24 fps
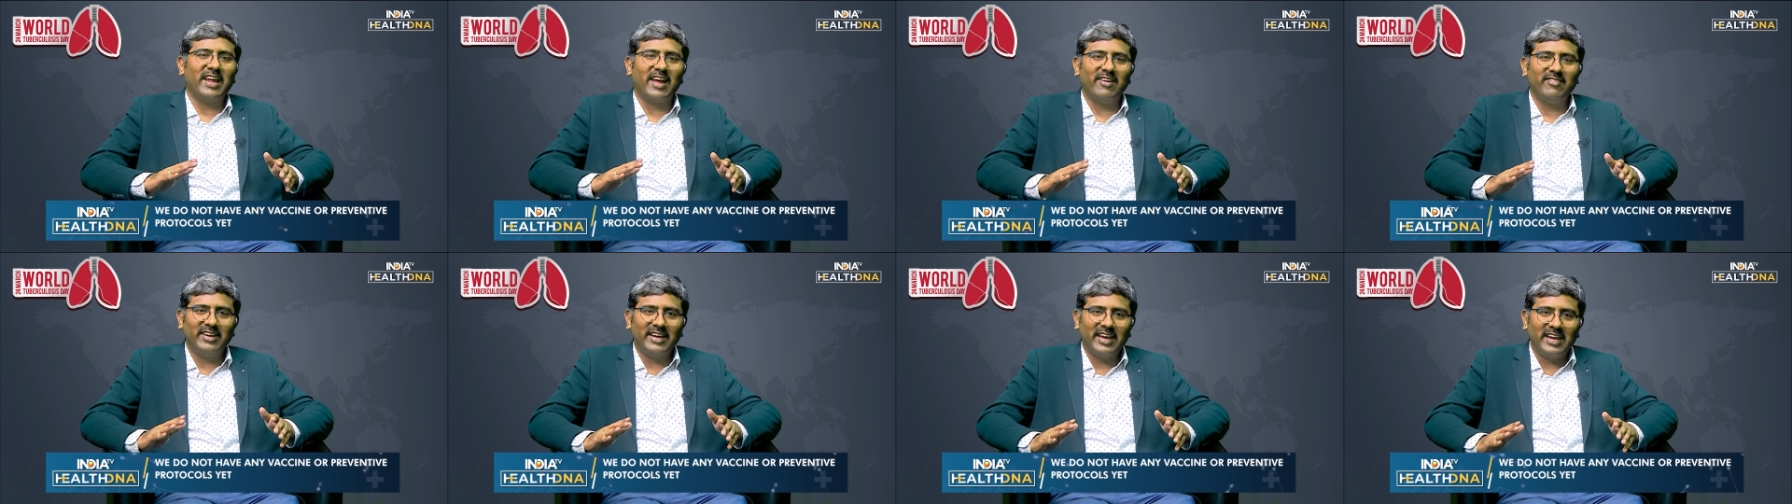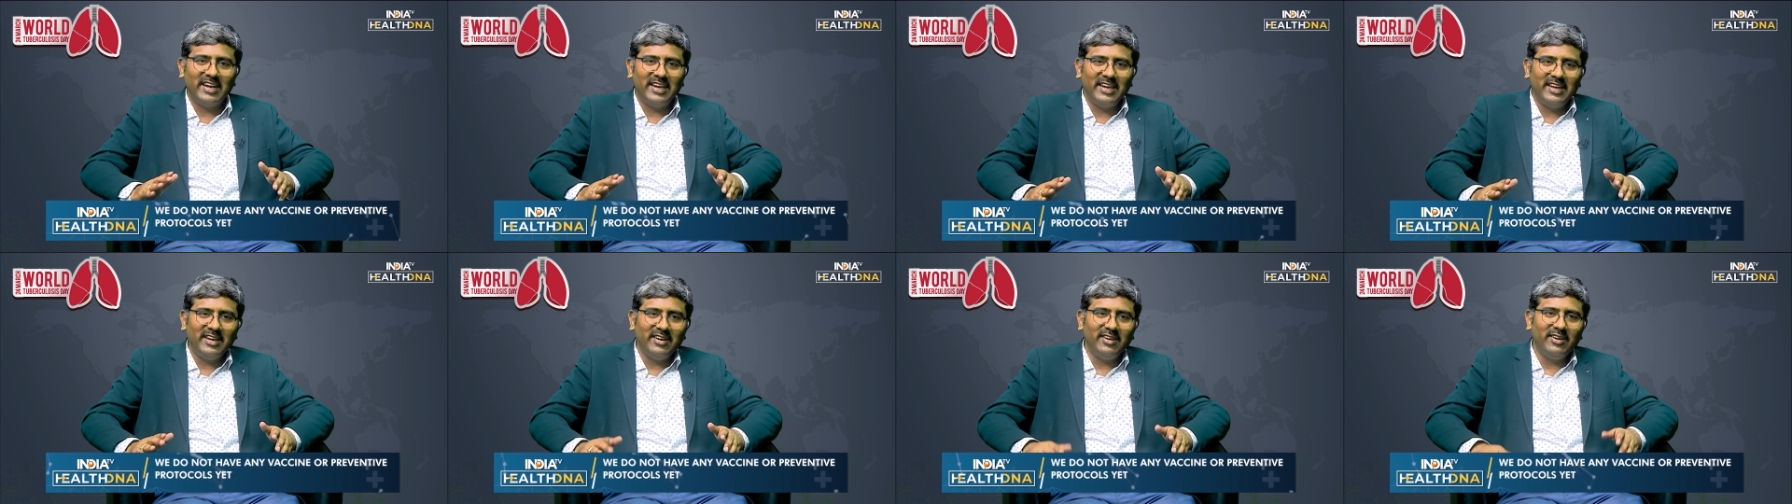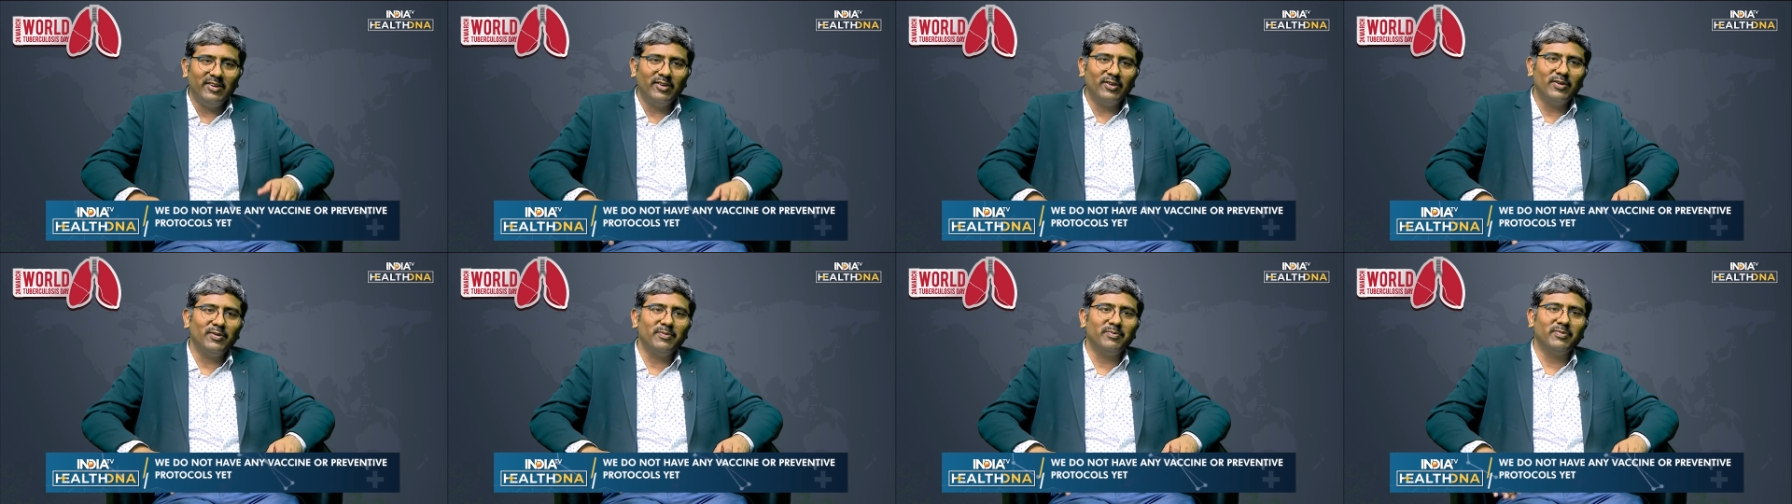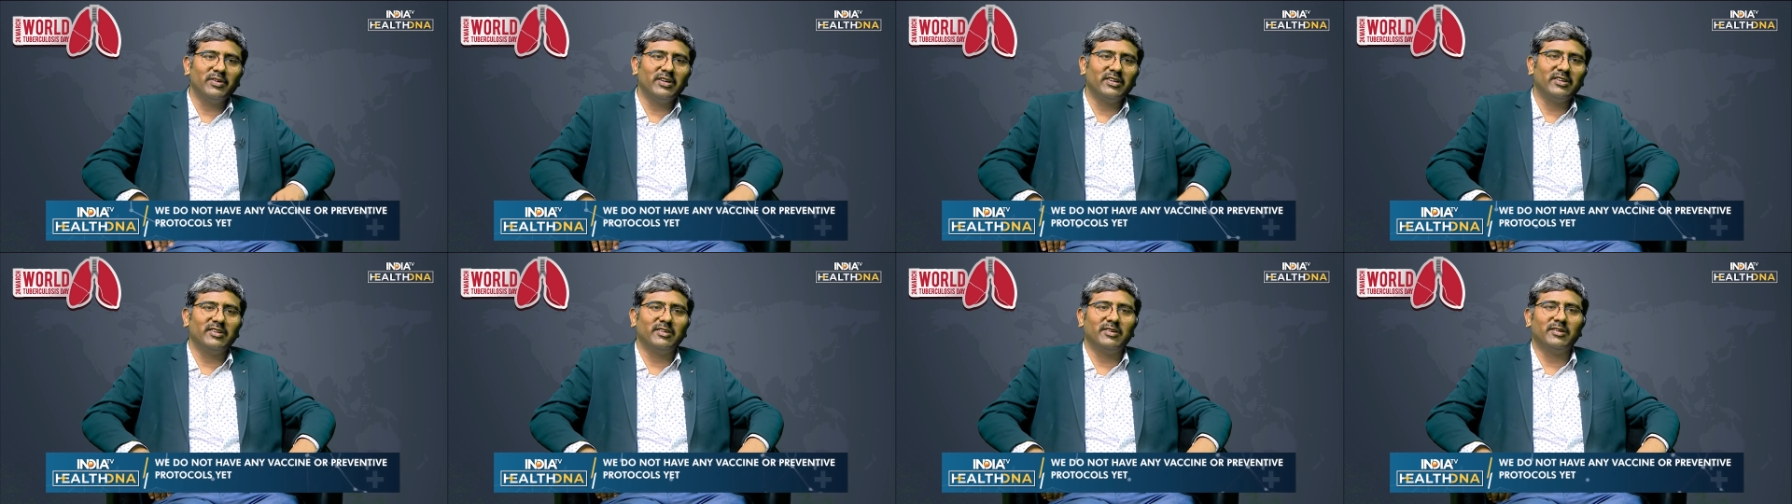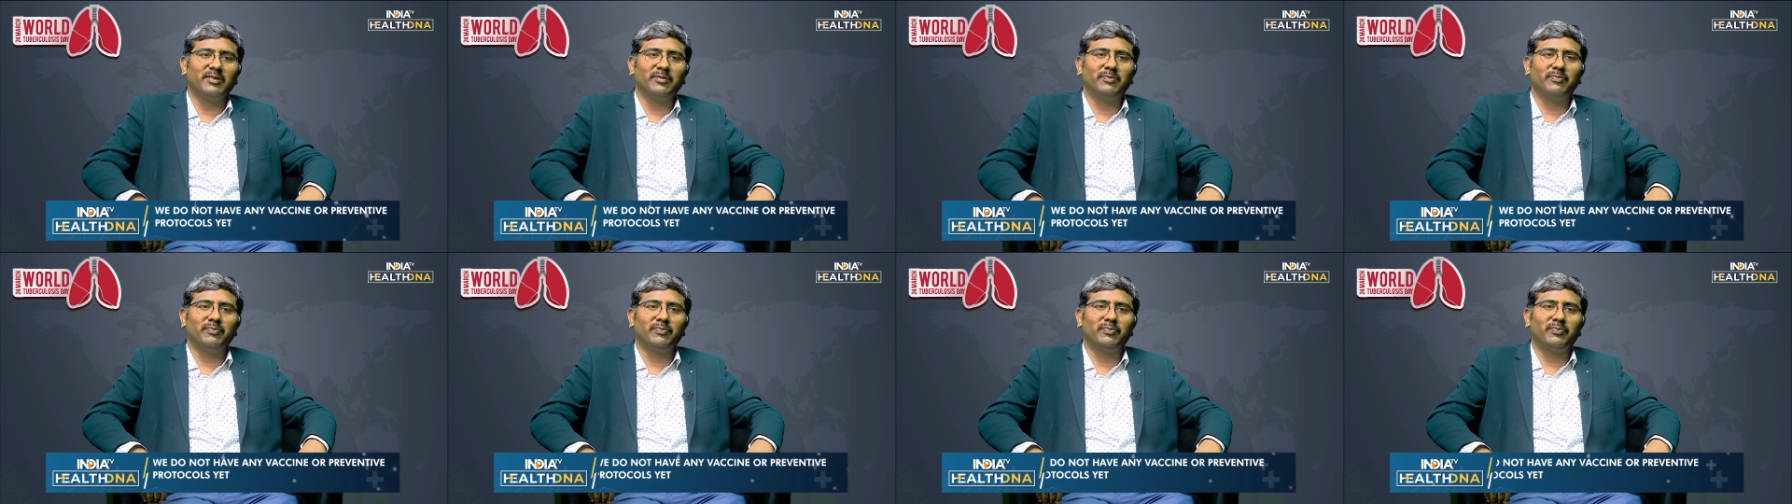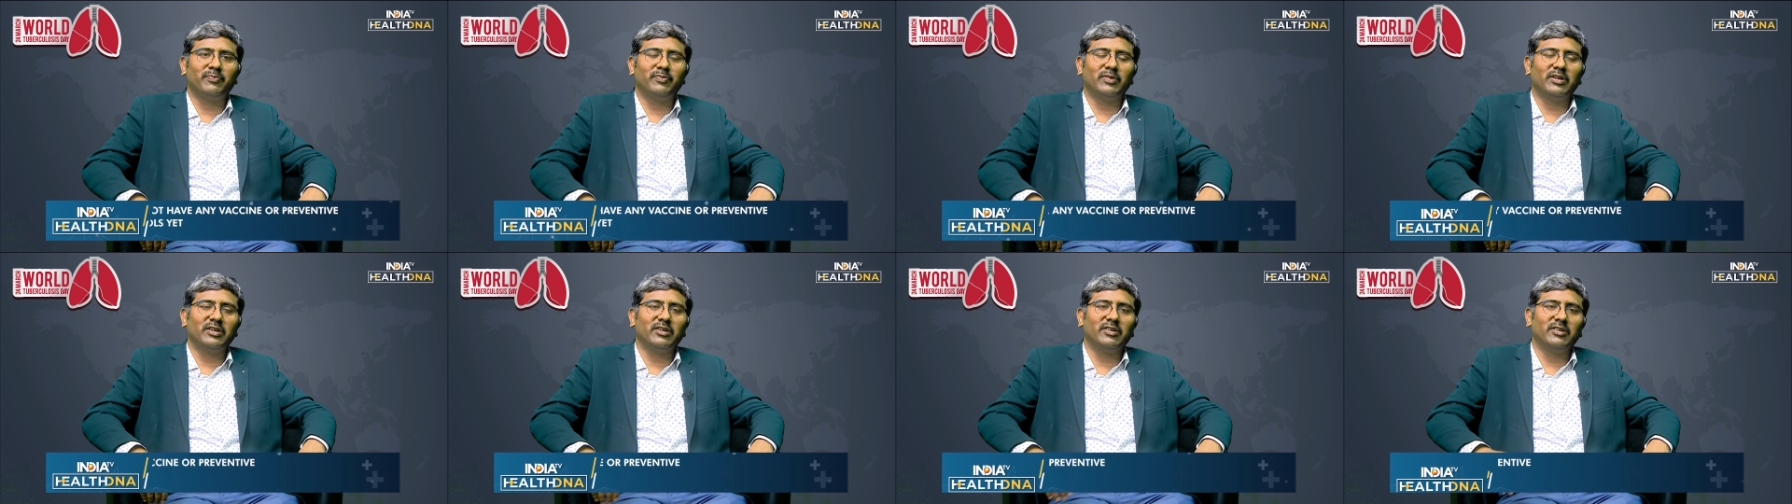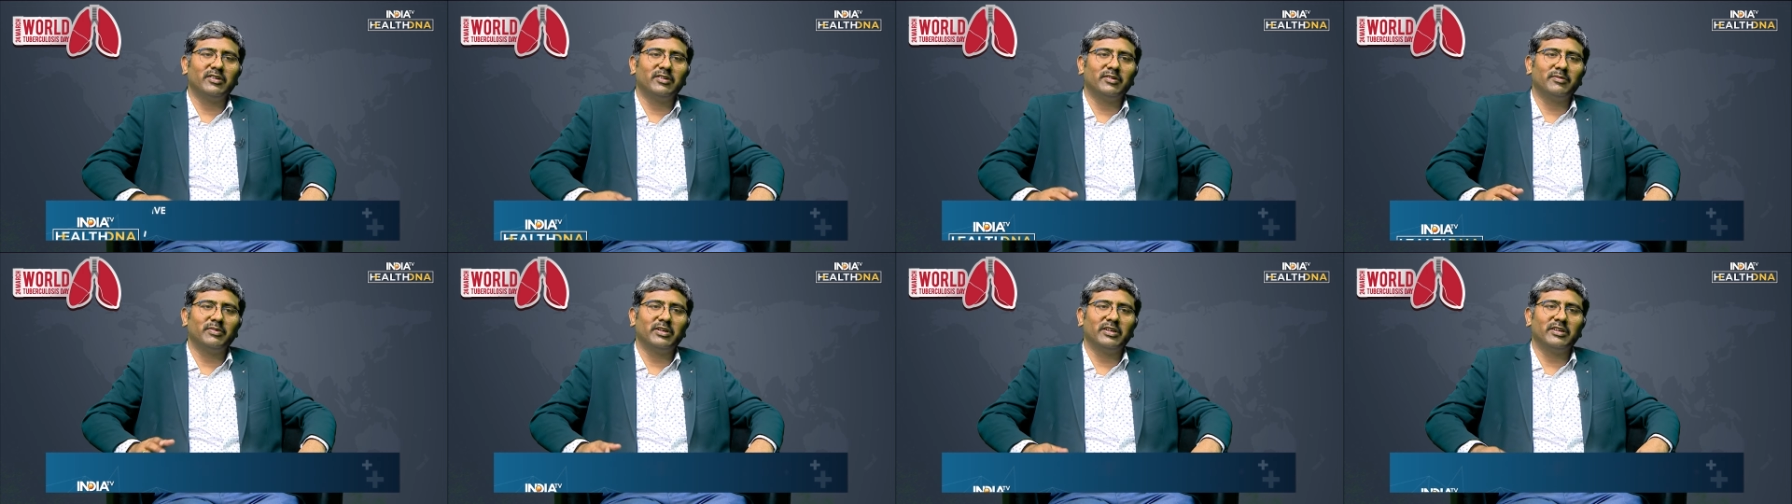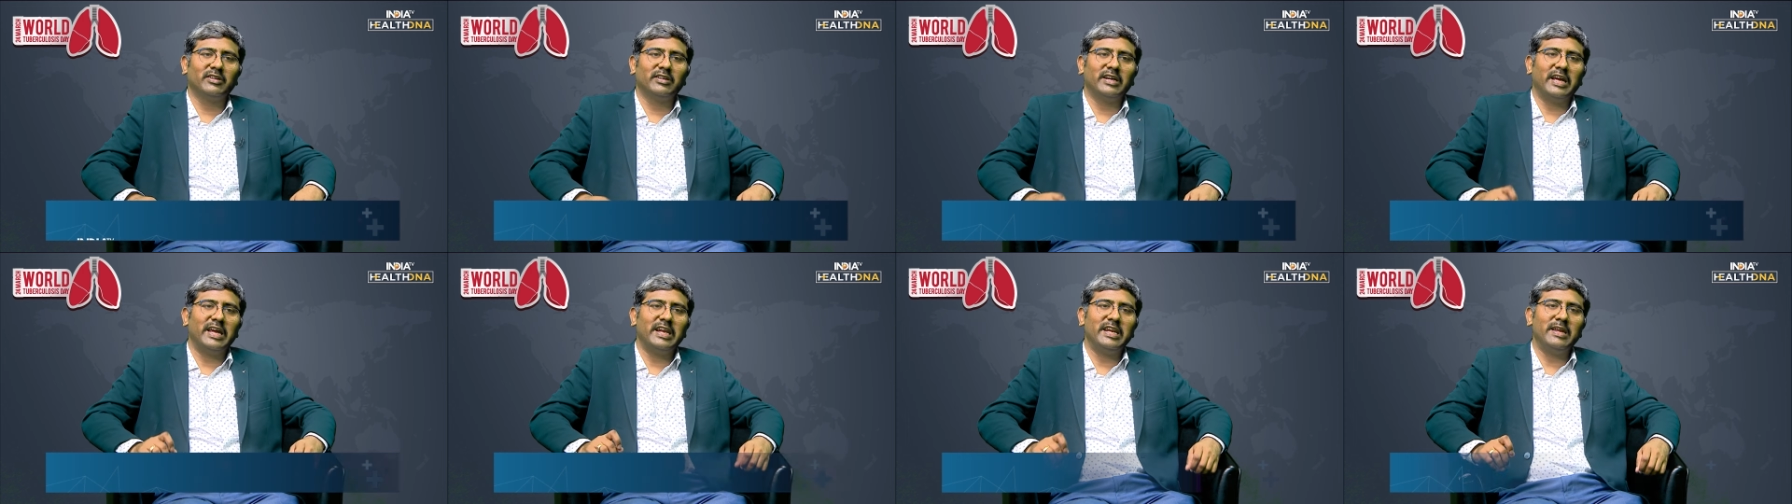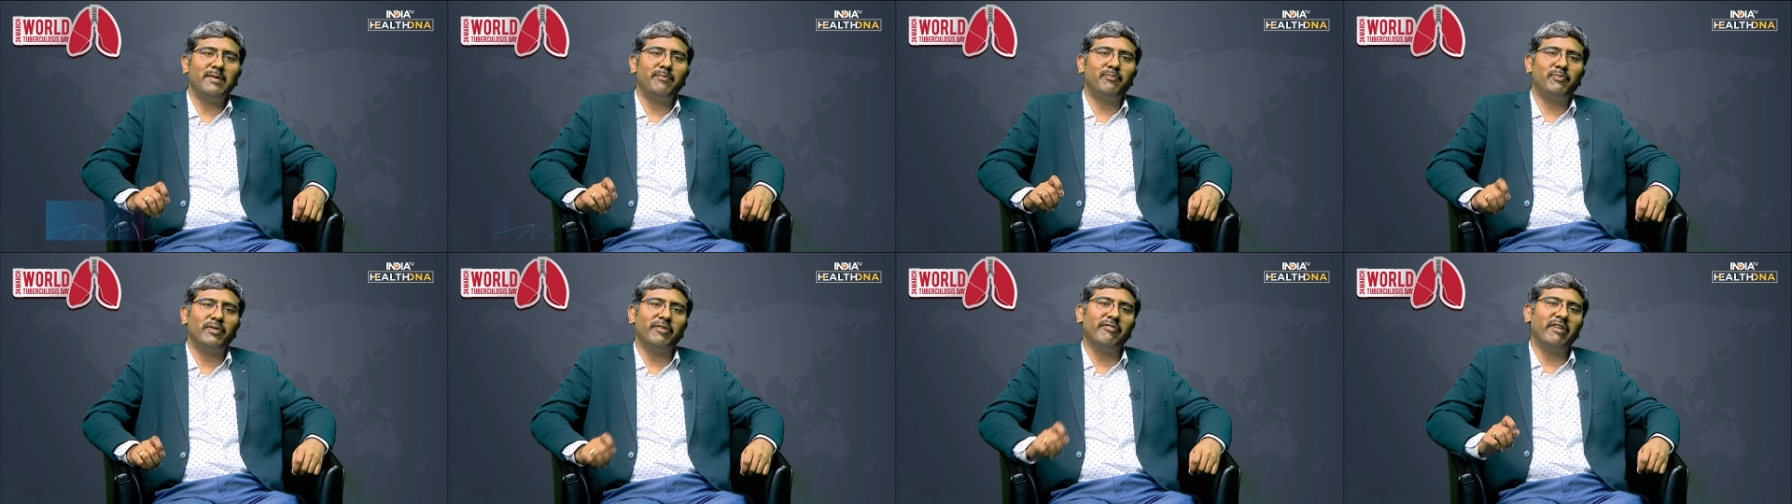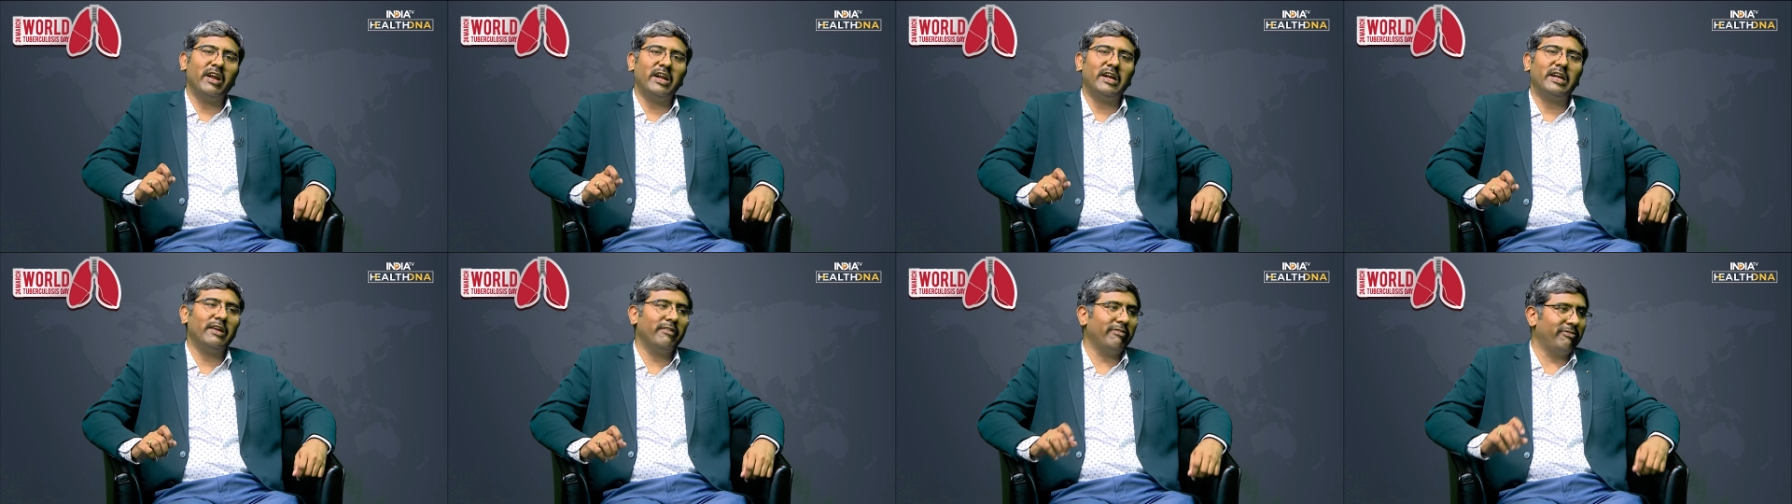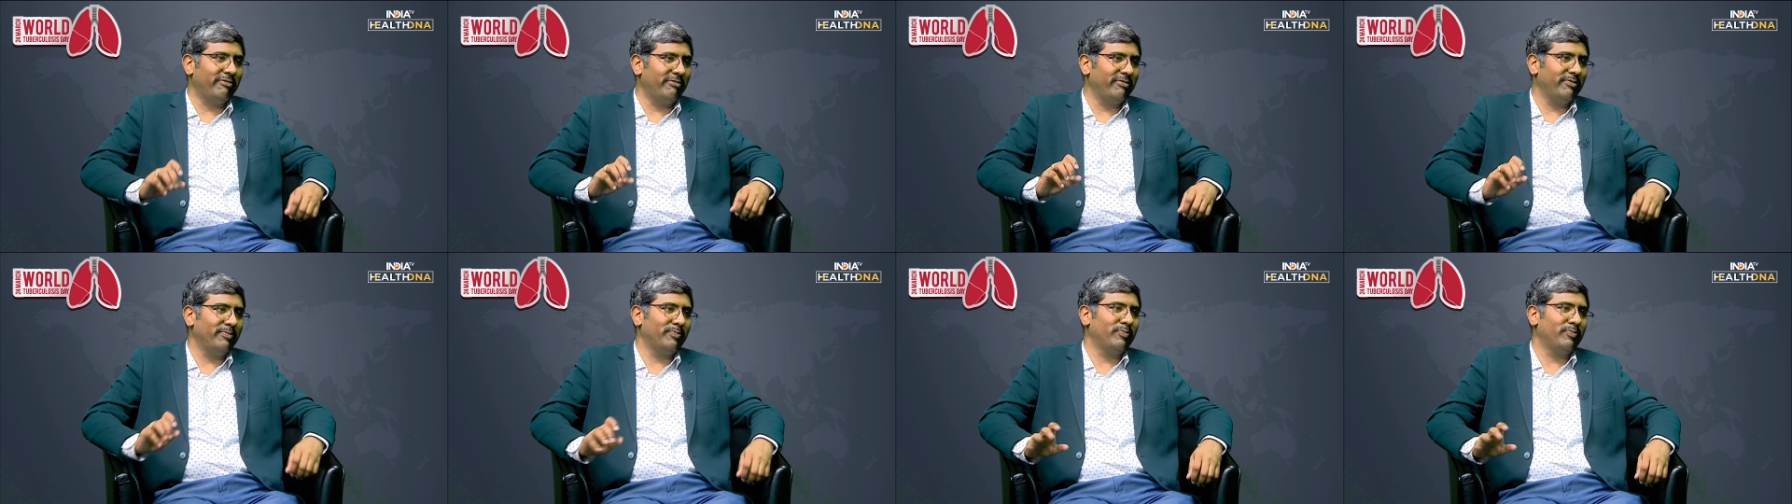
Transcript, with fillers: having any, you know, uh, uh, uh, any preventive,